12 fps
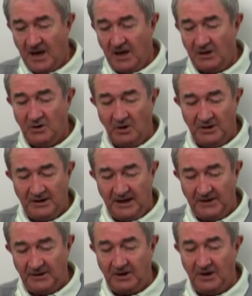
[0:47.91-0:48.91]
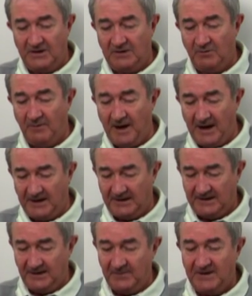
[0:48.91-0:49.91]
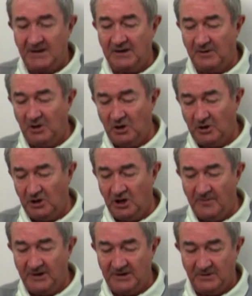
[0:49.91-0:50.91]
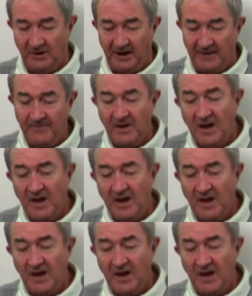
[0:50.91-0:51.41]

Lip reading: had gone down the coast to a market some 10 kilometres away.